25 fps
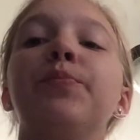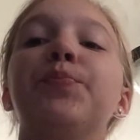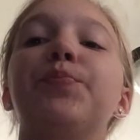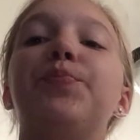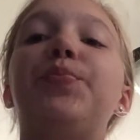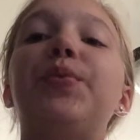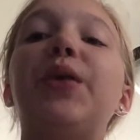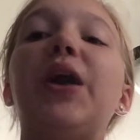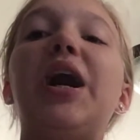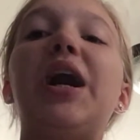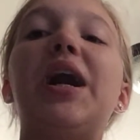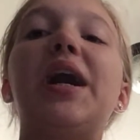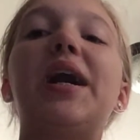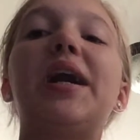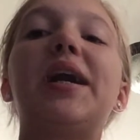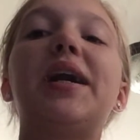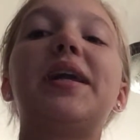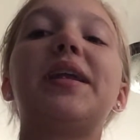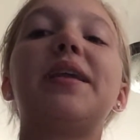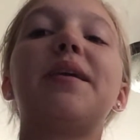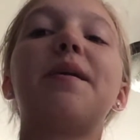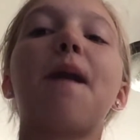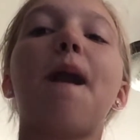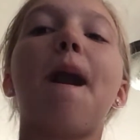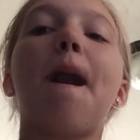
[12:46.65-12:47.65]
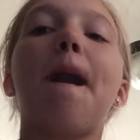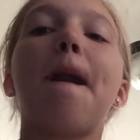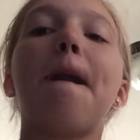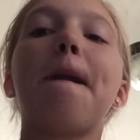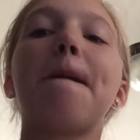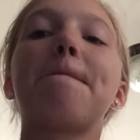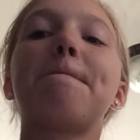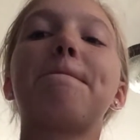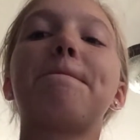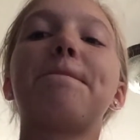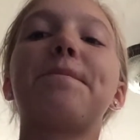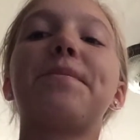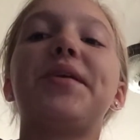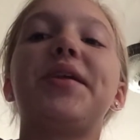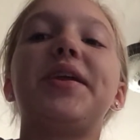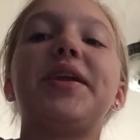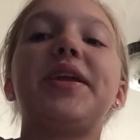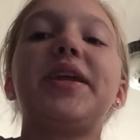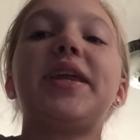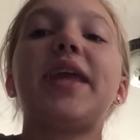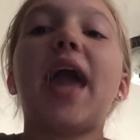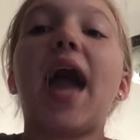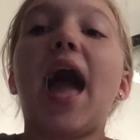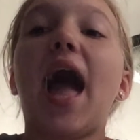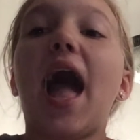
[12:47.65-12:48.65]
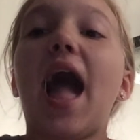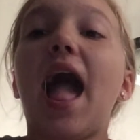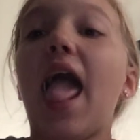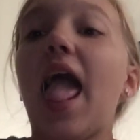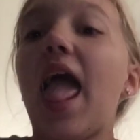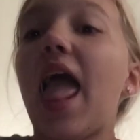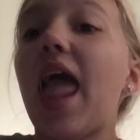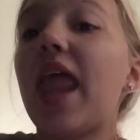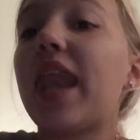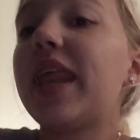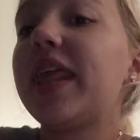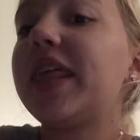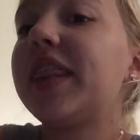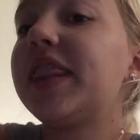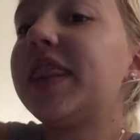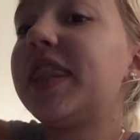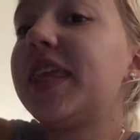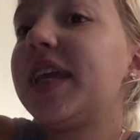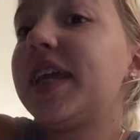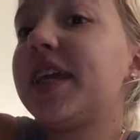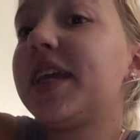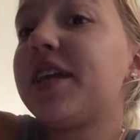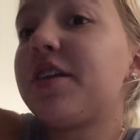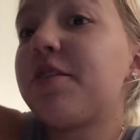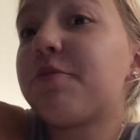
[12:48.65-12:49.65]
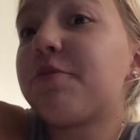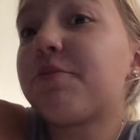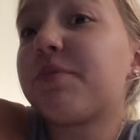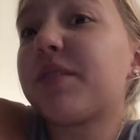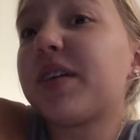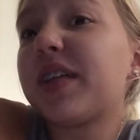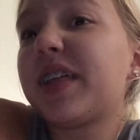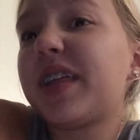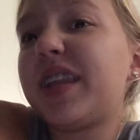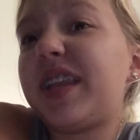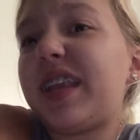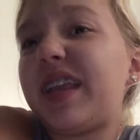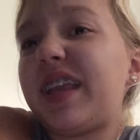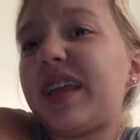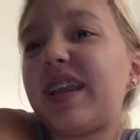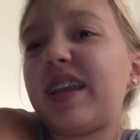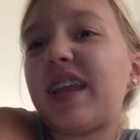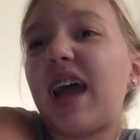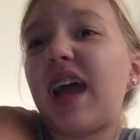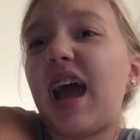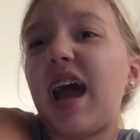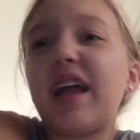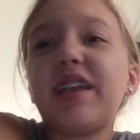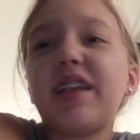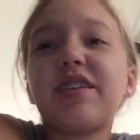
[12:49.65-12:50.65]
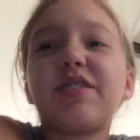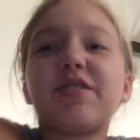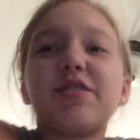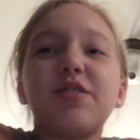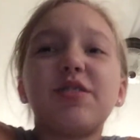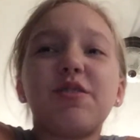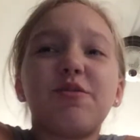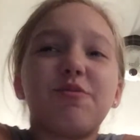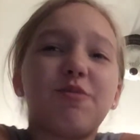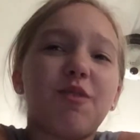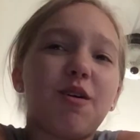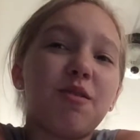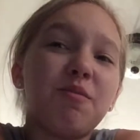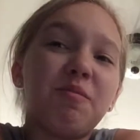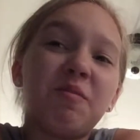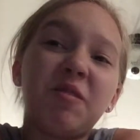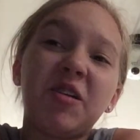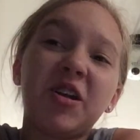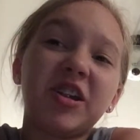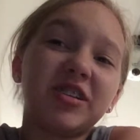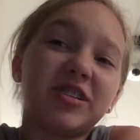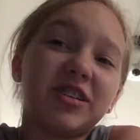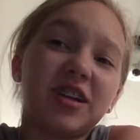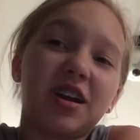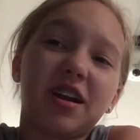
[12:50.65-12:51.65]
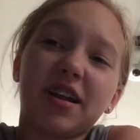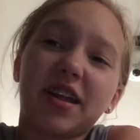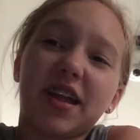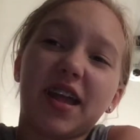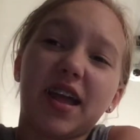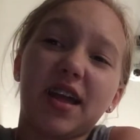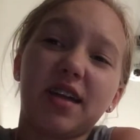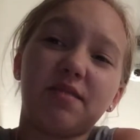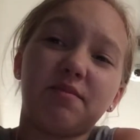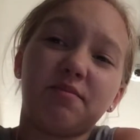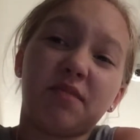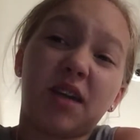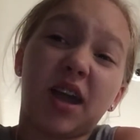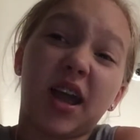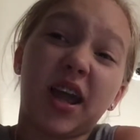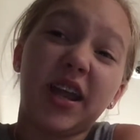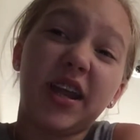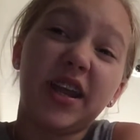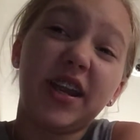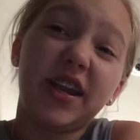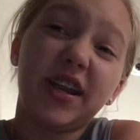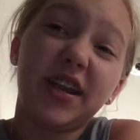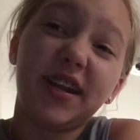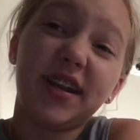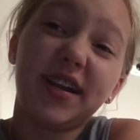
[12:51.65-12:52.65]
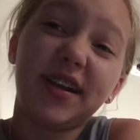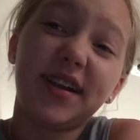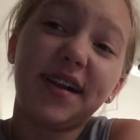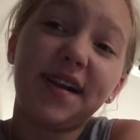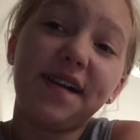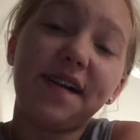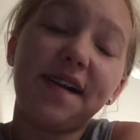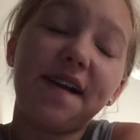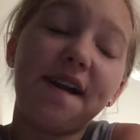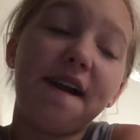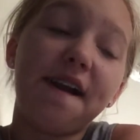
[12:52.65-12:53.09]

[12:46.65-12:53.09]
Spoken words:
But yeah, anything you really need, I'd go to Walmart, Target, and Meijer.